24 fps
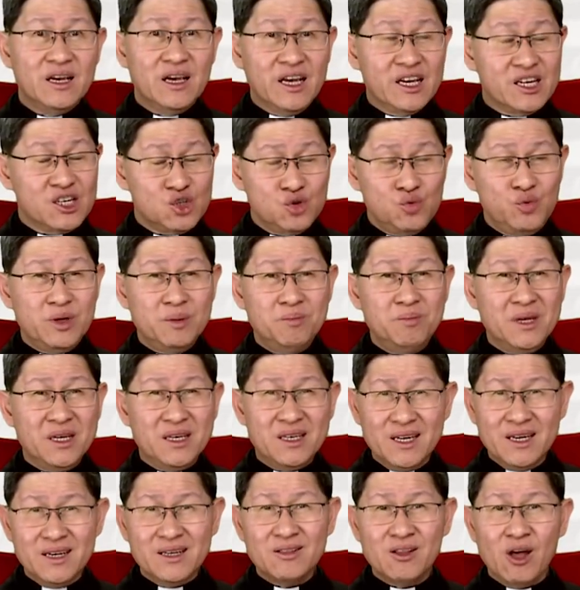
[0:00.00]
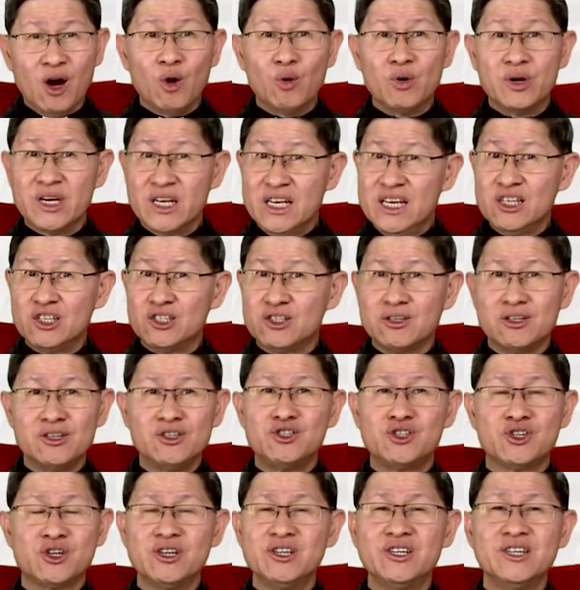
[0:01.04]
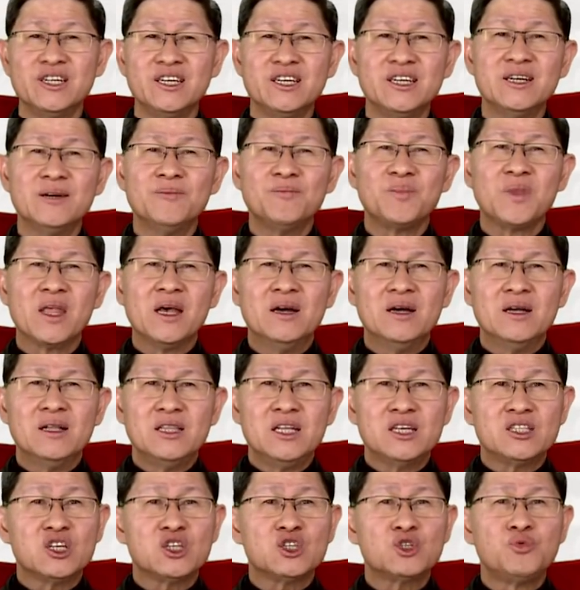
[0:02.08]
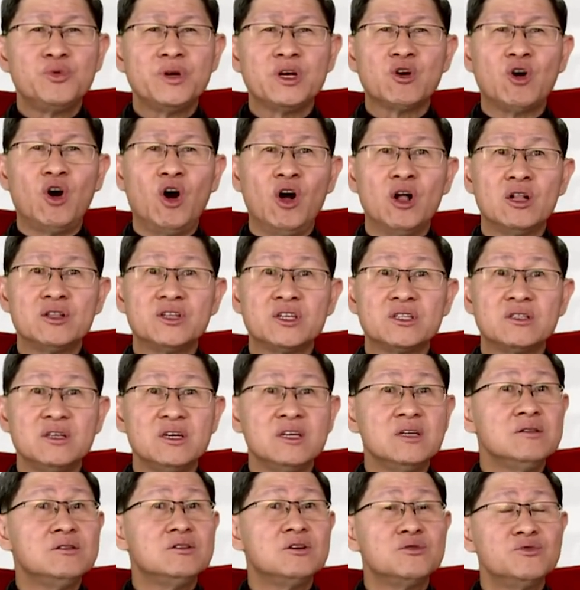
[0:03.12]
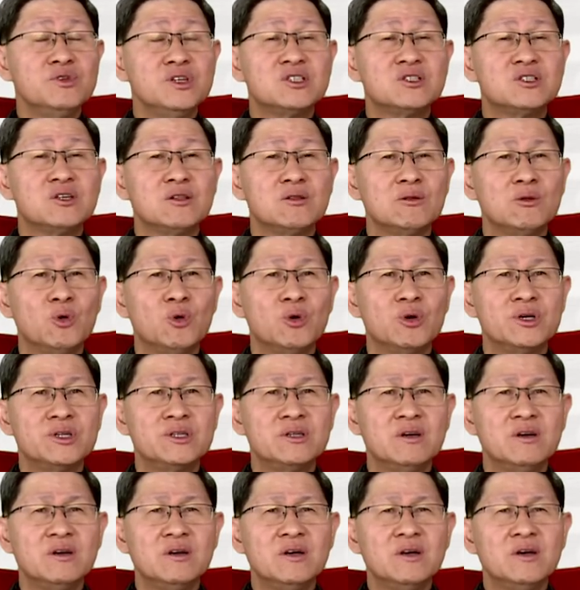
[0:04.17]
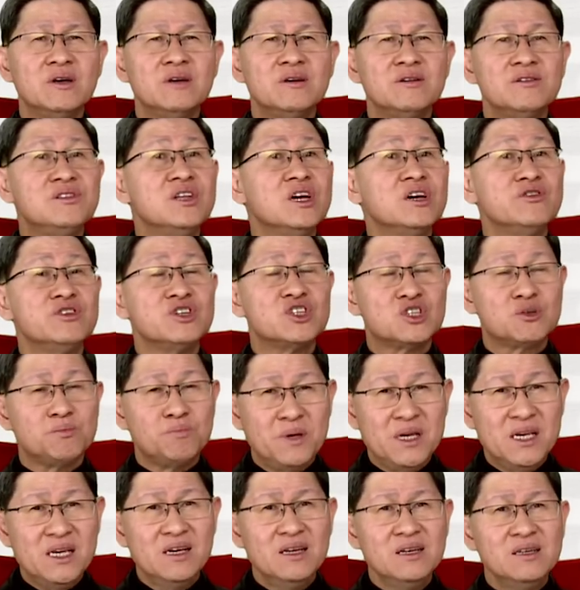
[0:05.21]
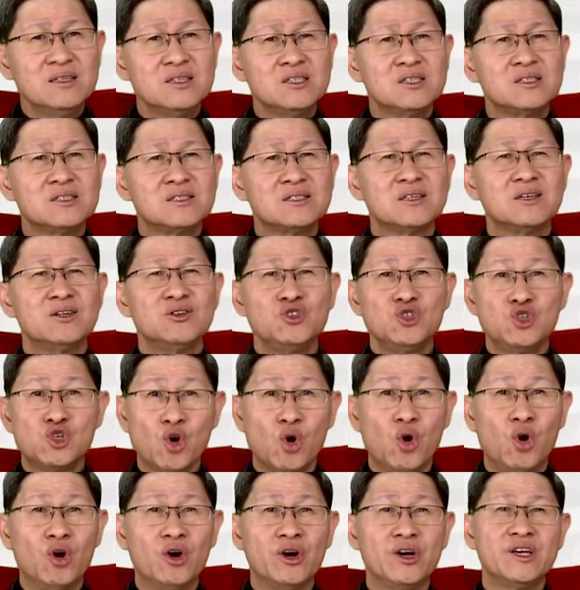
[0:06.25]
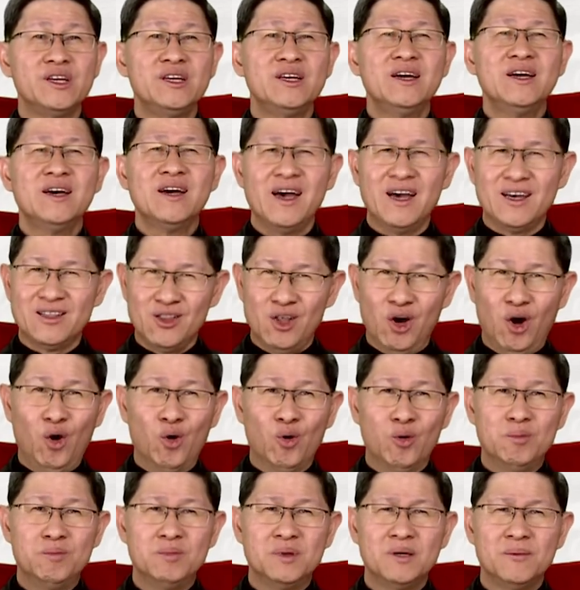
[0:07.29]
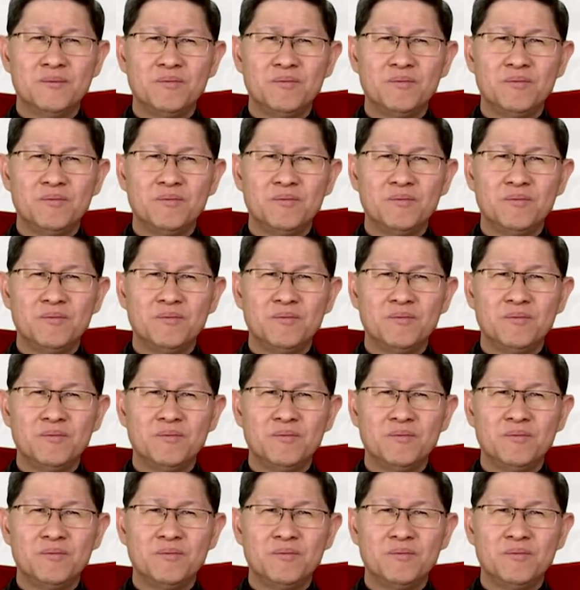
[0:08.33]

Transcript: as we begin our Easter journey, let us recall that in the risen Lord, there is peace, joy, and hope.